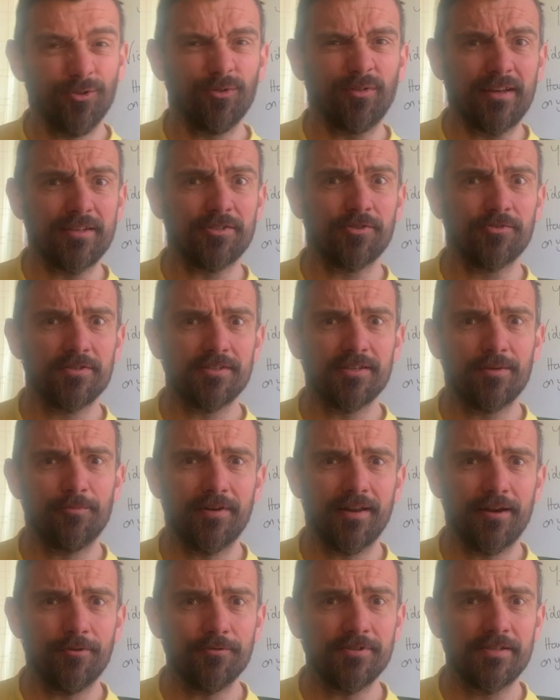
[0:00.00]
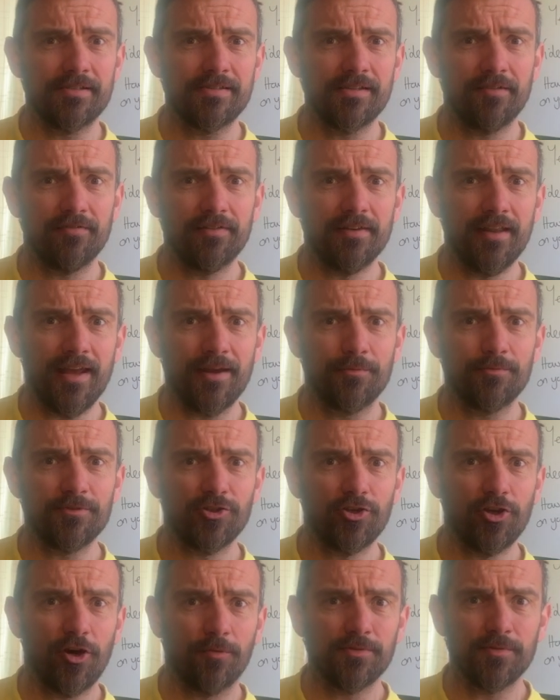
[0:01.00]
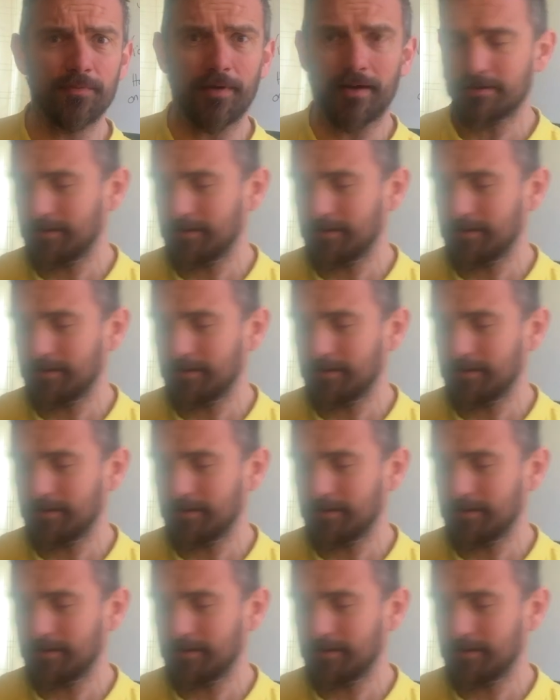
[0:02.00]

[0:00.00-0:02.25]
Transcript: this on someone else's the other day and was gobsmacked